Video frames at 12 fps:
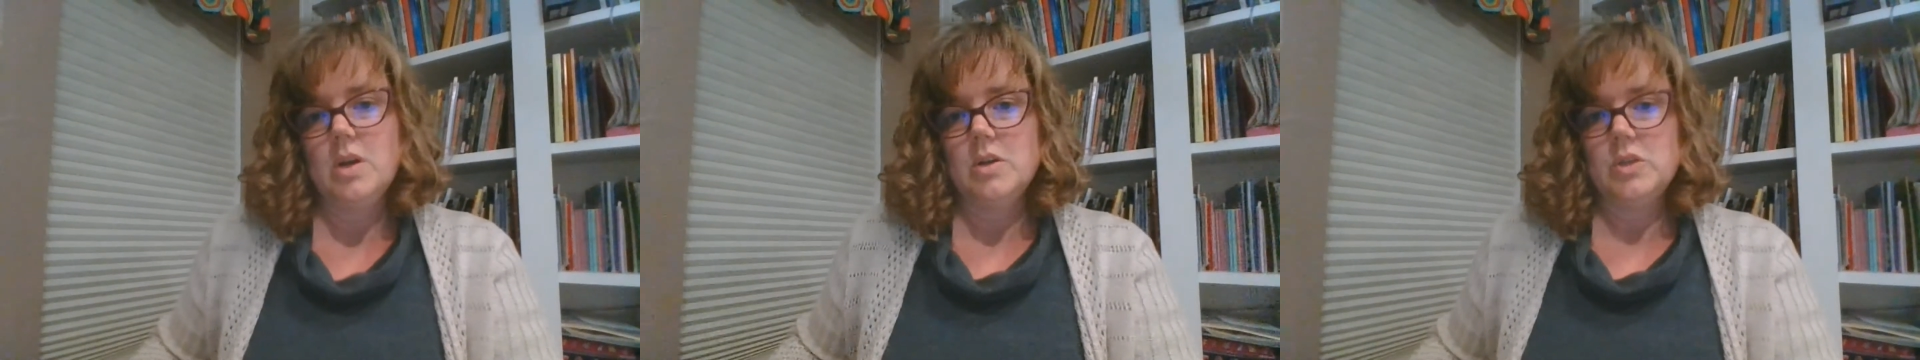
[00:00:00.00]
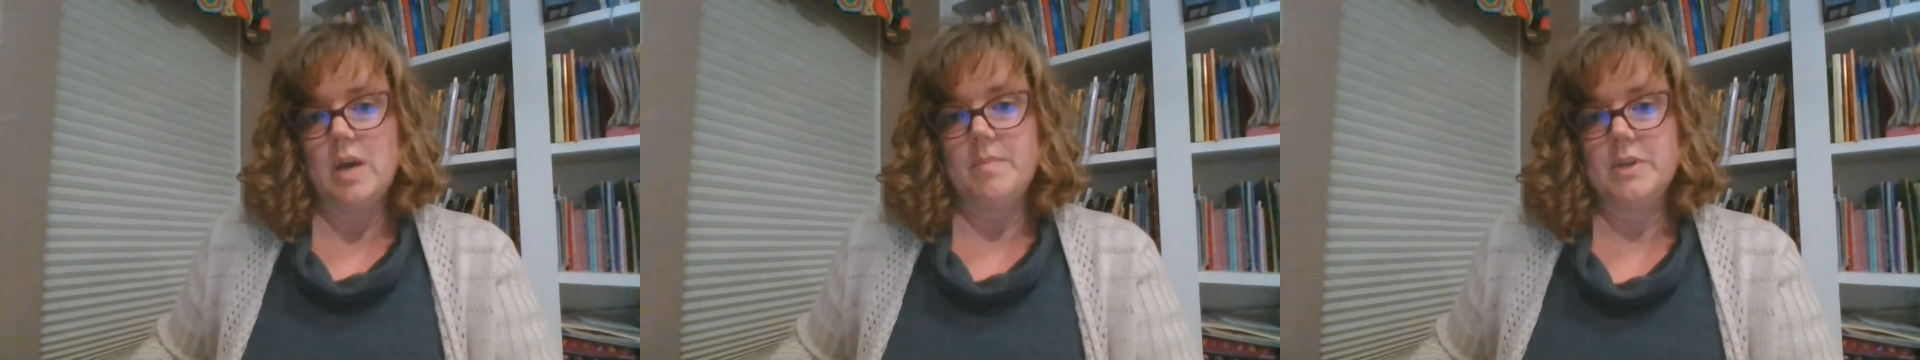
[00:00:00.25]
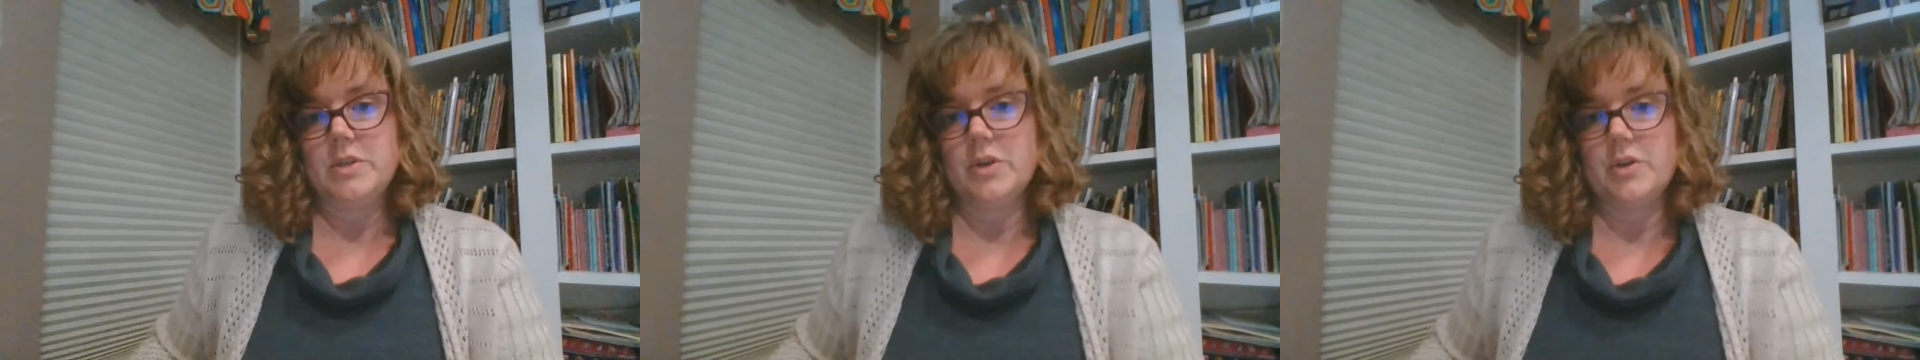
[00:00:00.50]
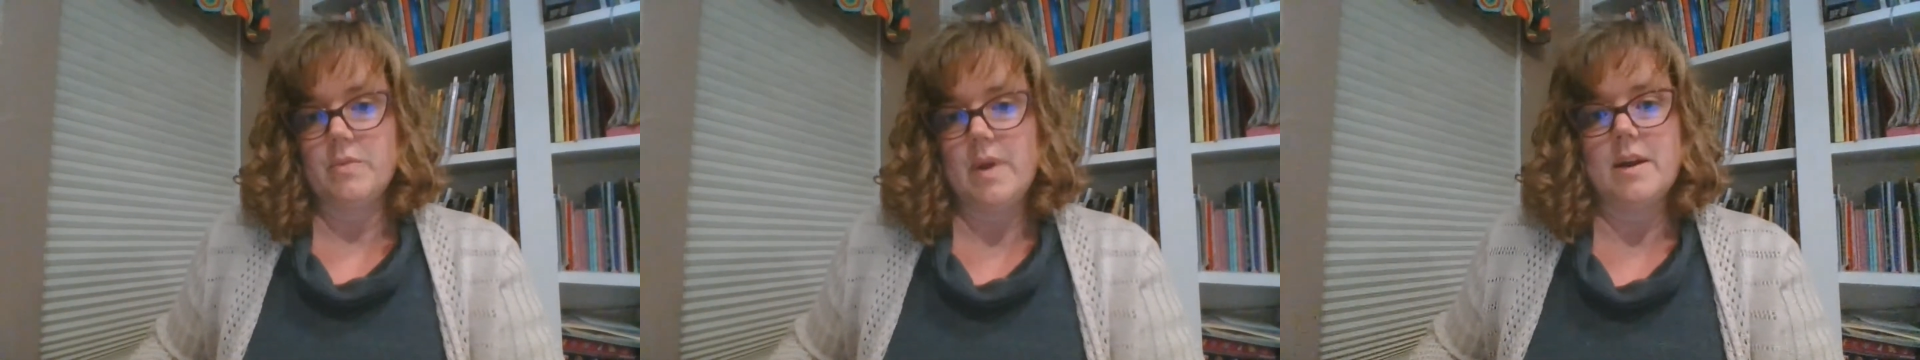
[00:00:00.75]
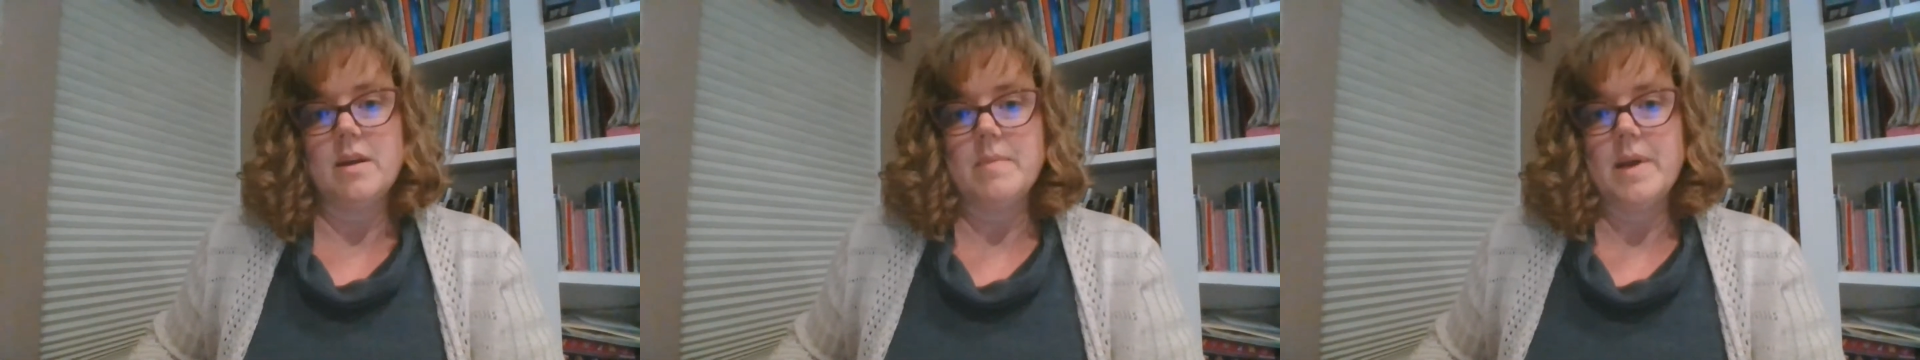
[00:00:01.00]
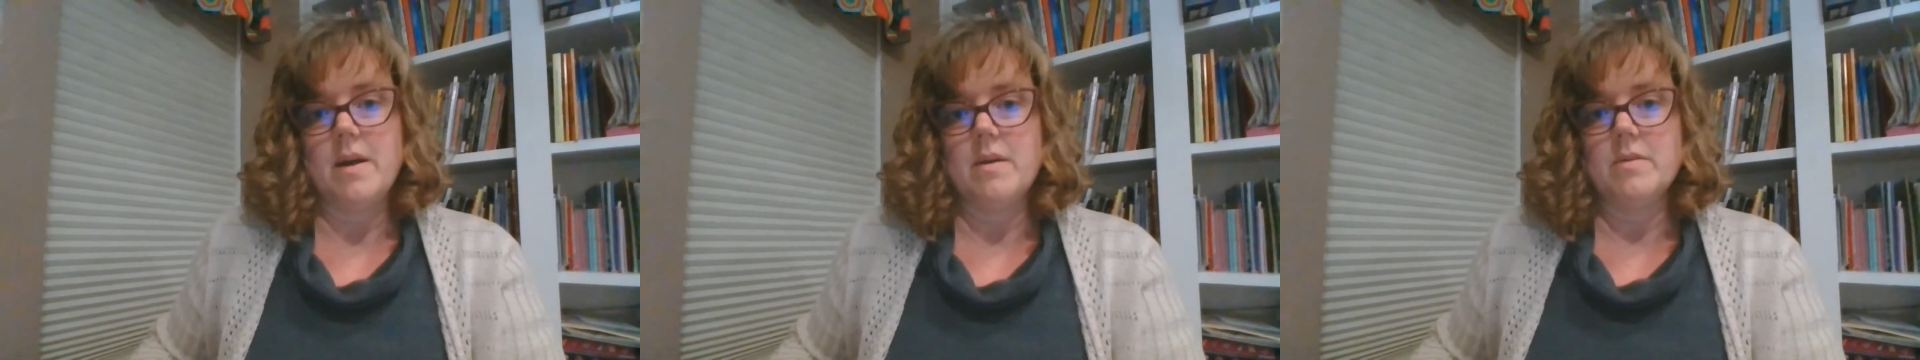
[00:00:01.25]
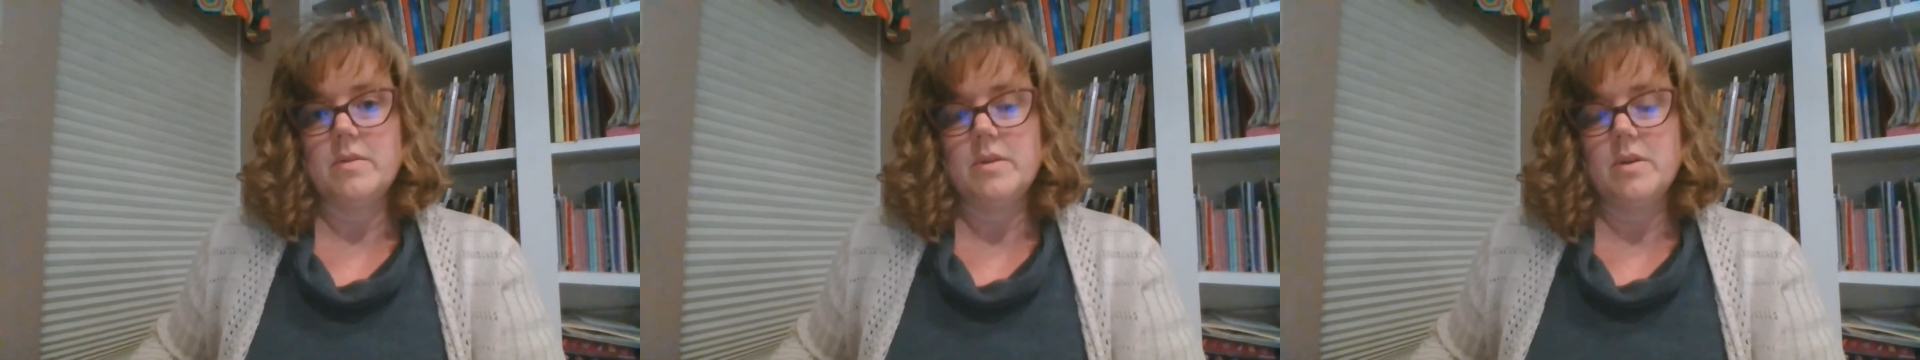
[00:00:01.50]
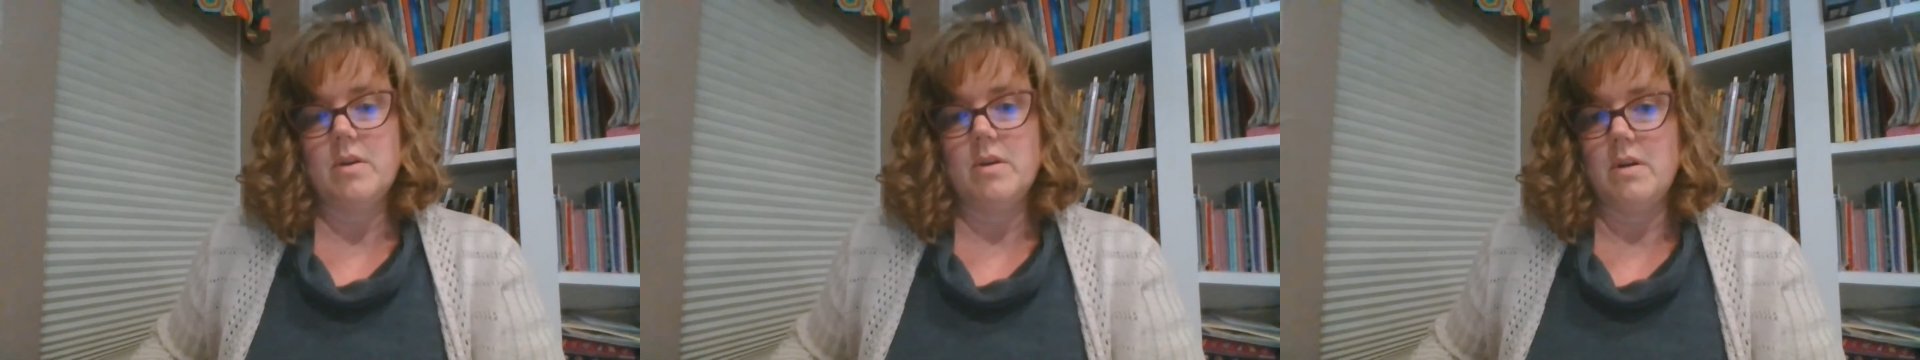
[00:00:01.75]
topics you're going to write about
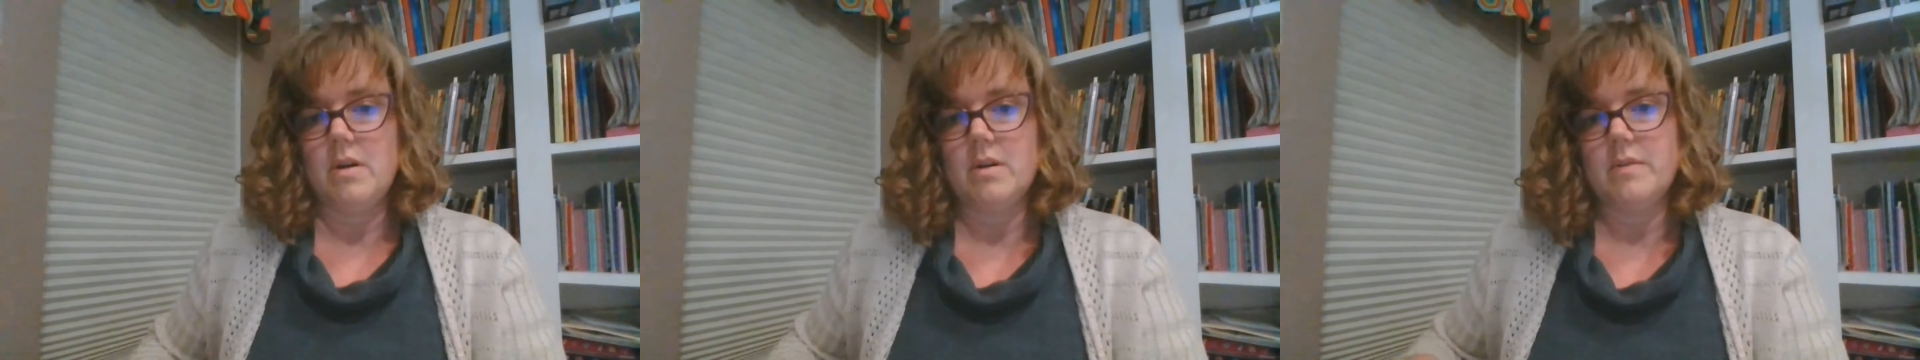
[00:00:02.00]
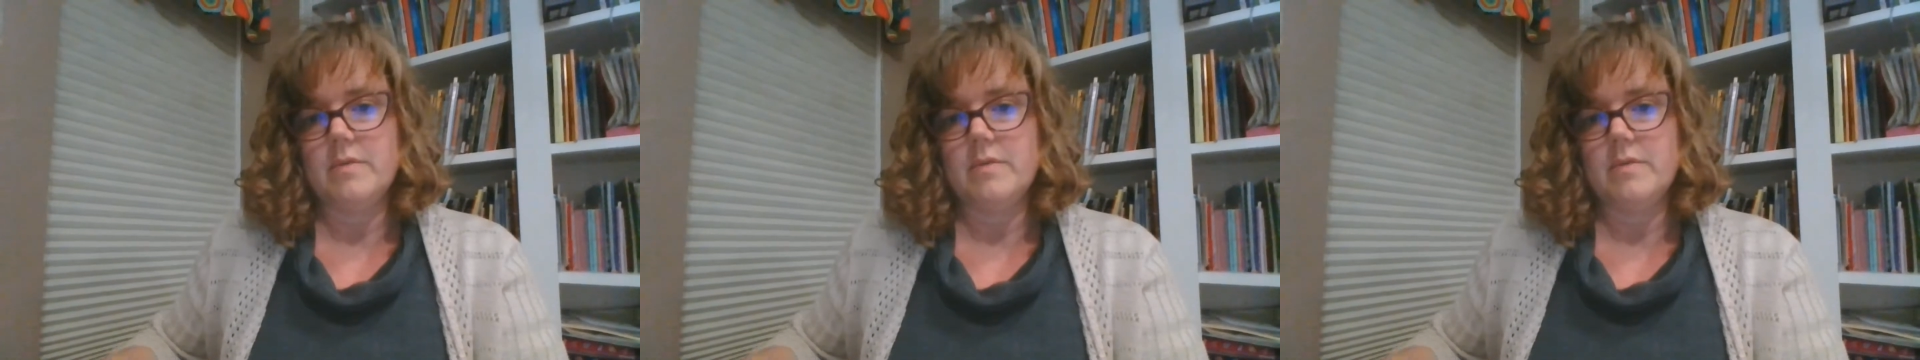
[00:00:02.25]
are,